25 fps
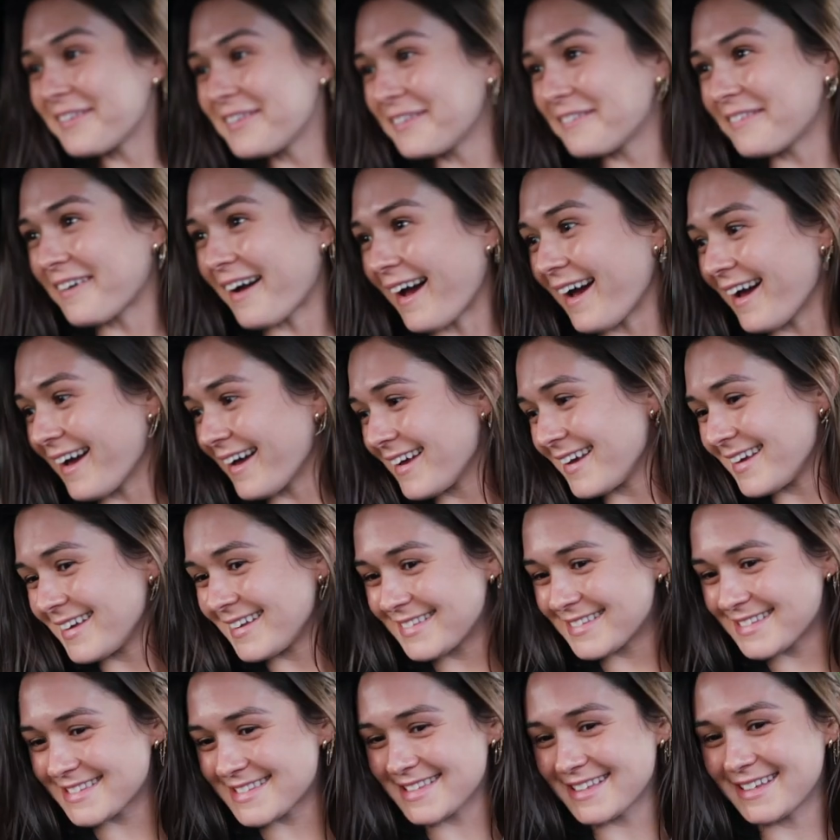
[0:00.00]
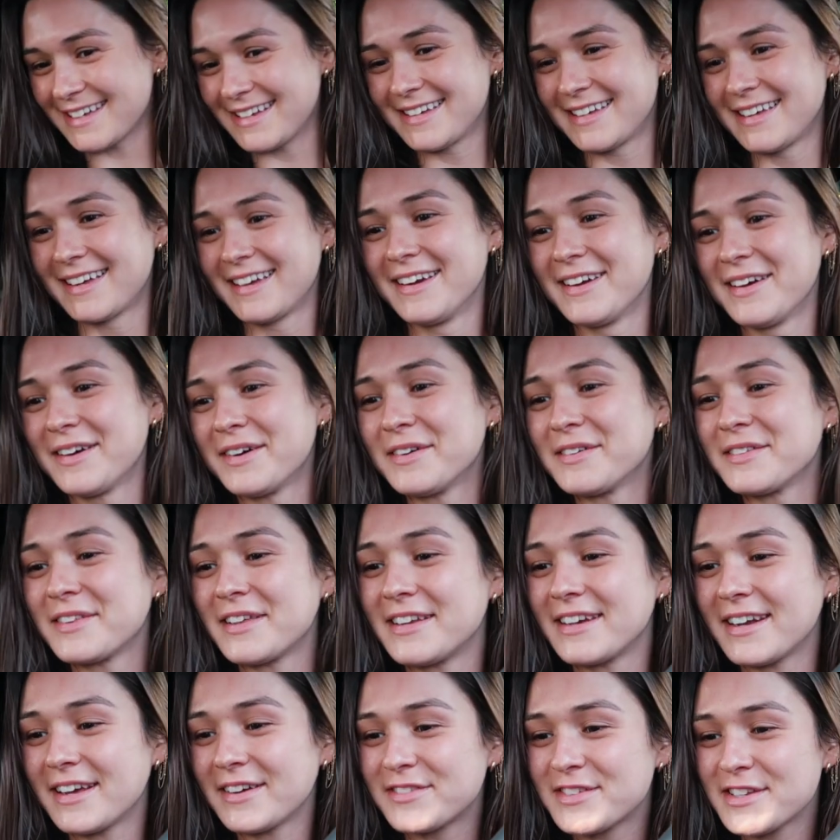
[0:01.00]
you guys. Hold
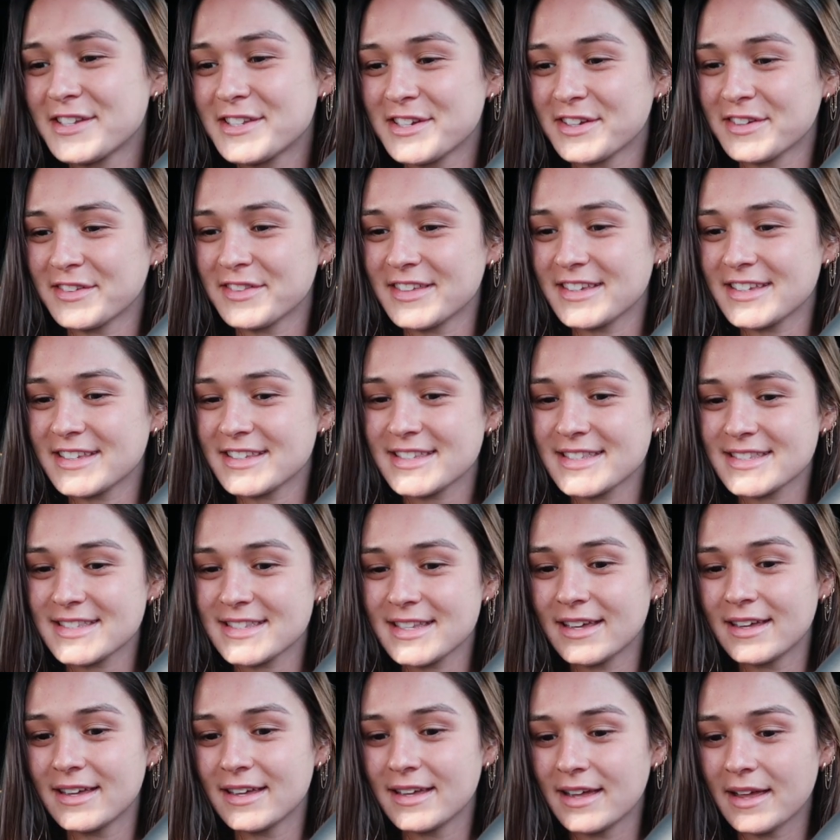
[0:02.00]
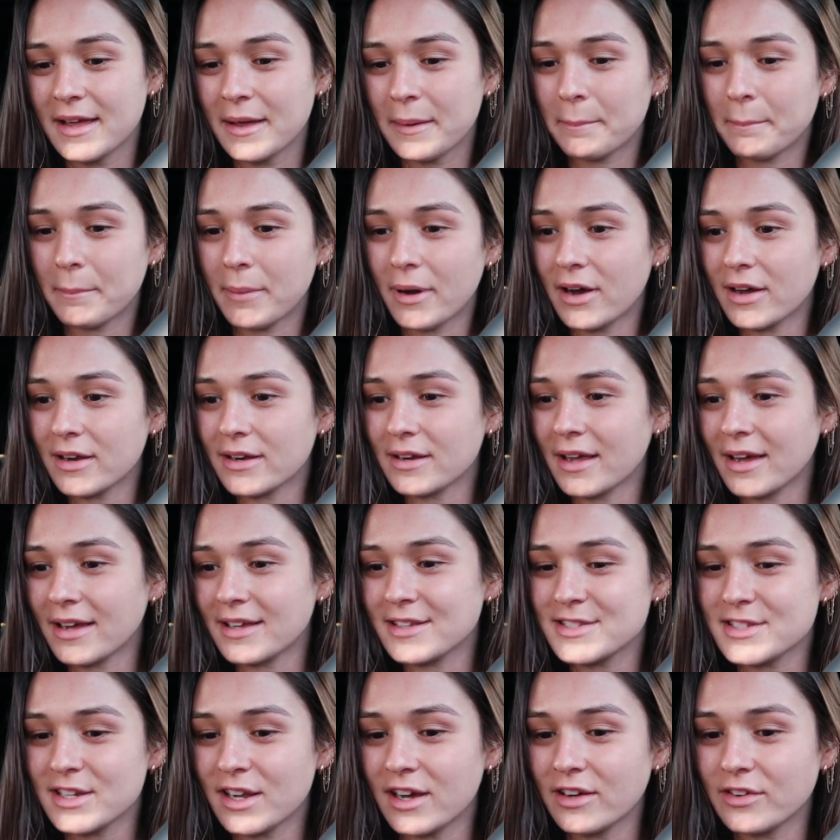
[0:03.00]
on, I have to turn this
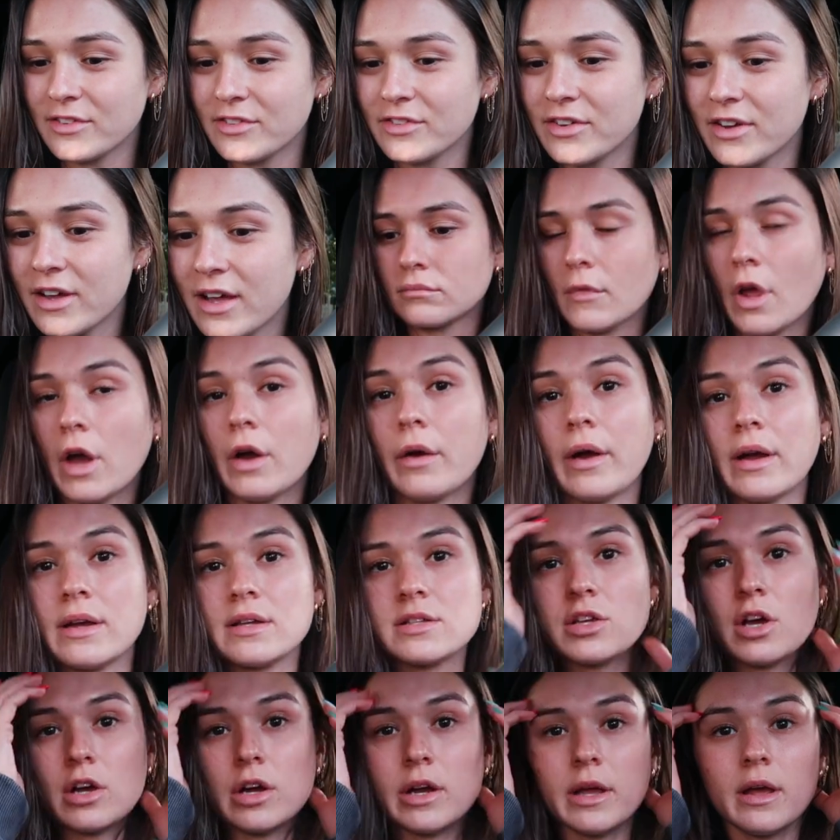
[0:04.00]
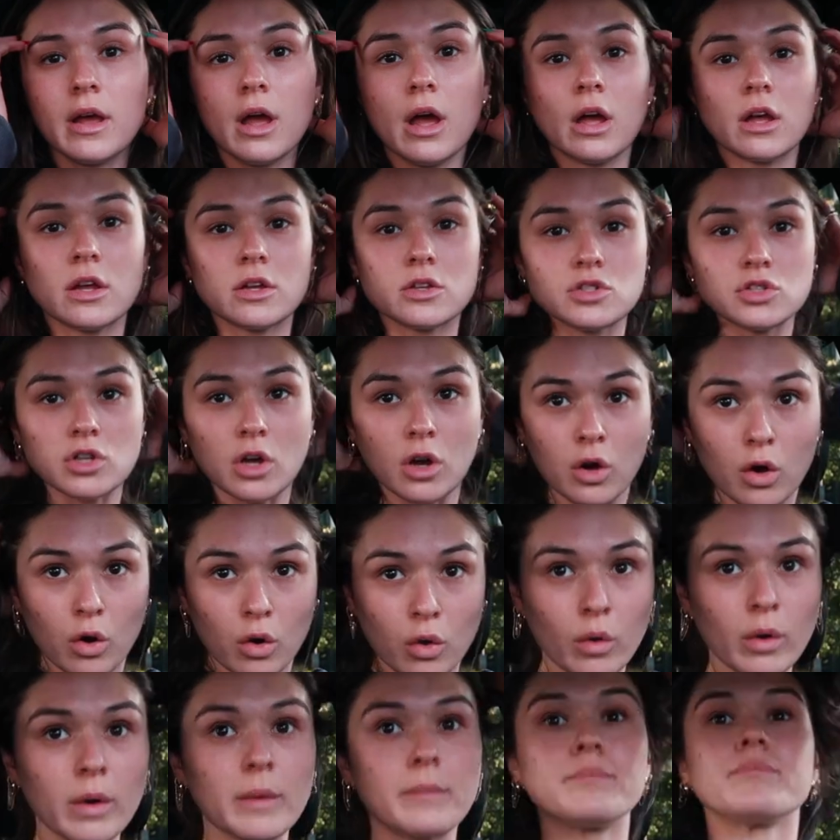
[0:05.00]
podcast off. Okay, sorry.
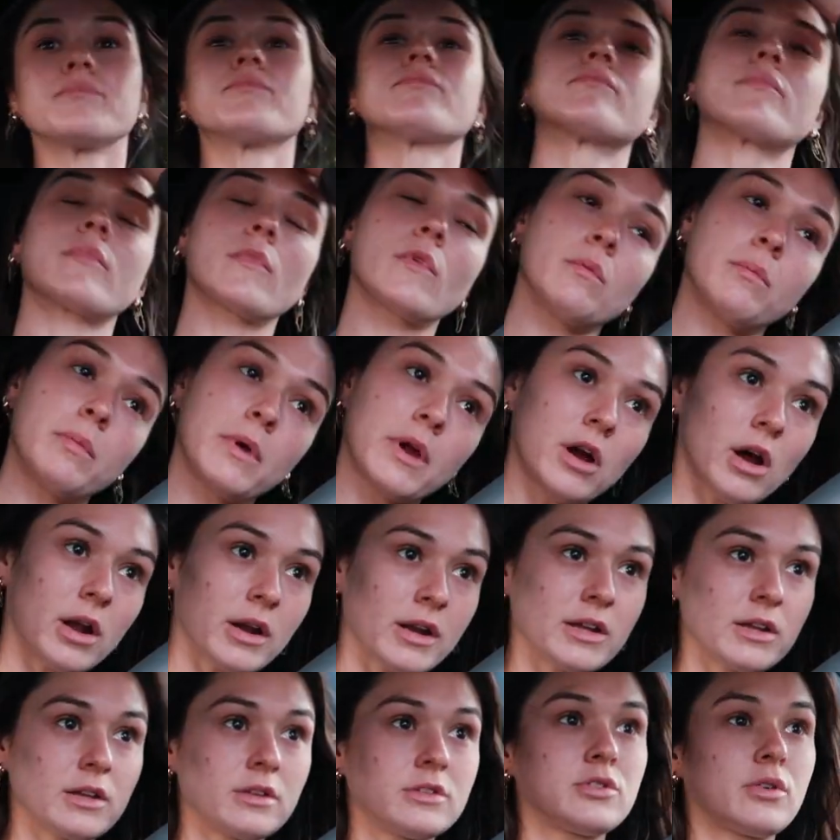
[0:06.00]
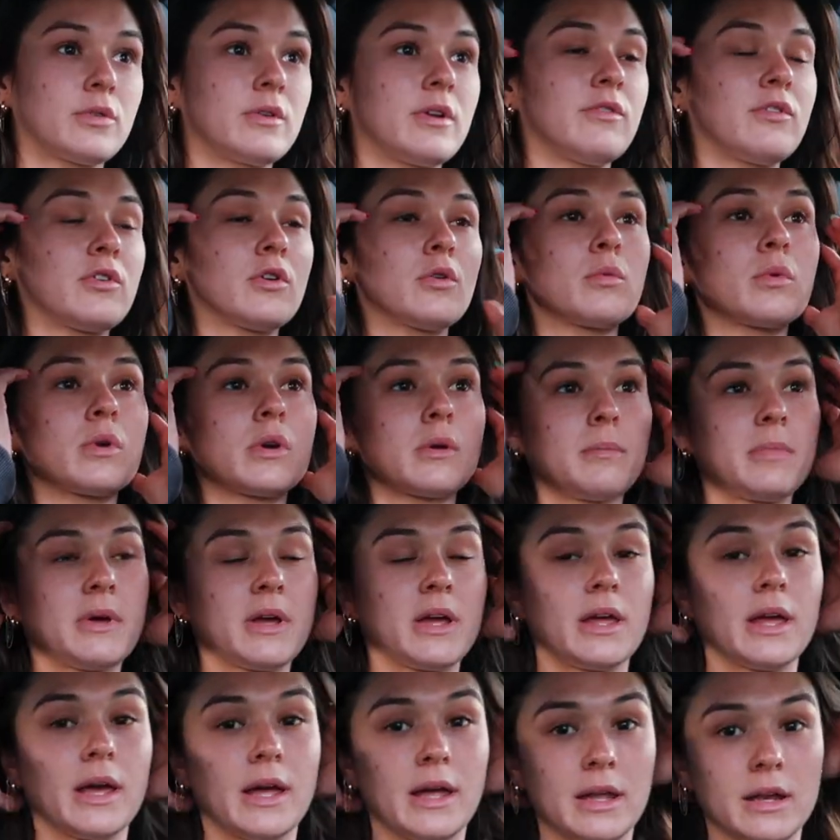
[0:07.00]
So, oh my god, I don't even know where to
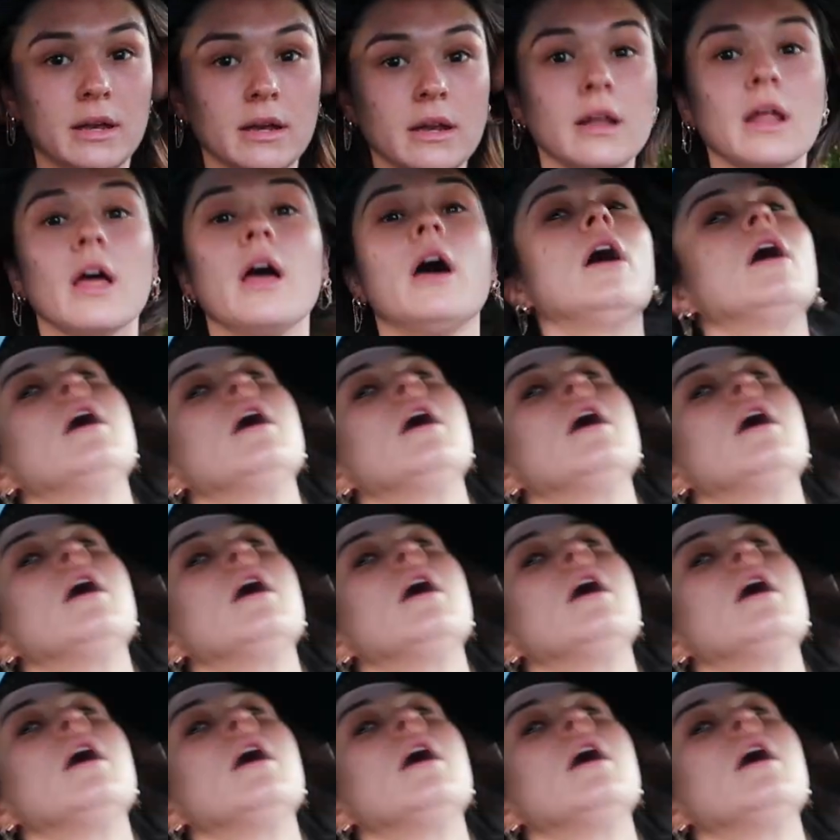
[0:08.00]
begin.